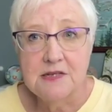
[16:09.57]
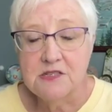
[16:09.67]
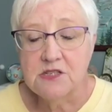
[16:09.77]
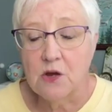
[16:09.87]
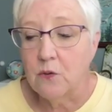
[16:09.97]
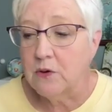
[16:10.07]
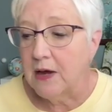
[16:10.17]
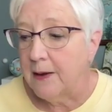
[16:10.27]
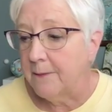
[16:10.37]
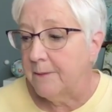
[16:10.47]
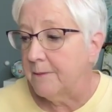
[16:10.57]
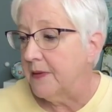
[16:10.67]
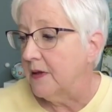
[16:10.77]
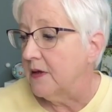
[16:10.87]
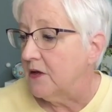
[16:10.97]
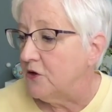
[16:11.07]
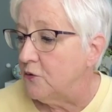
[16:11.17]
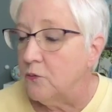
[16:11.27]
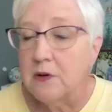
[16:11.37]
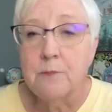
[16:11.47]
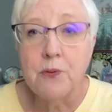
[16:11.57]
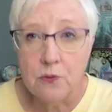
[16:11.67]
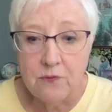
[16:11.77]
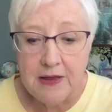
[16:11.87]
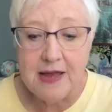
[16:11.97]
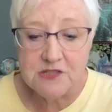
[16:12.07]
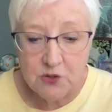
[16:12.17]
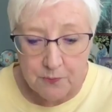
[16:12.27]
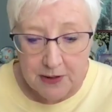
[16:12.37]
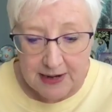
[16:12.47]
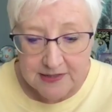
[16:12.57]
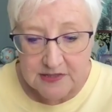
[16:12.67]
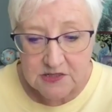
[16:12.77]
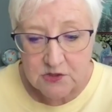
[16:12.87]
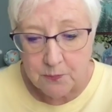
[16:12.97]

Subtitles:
So you improve as you practice.